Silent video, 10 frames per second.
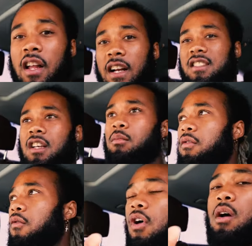like I said
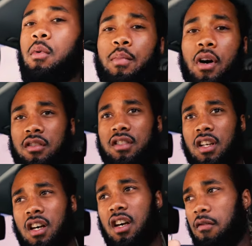before, I'm going to post
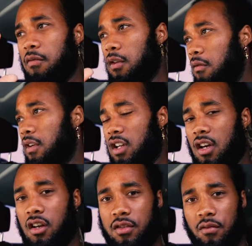uh, a few
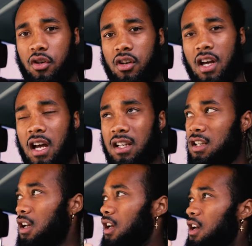videos for you
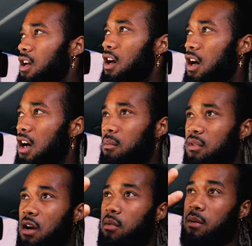guys
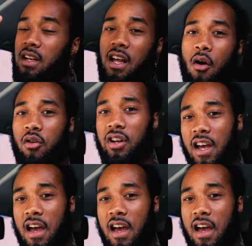um, coming up that I already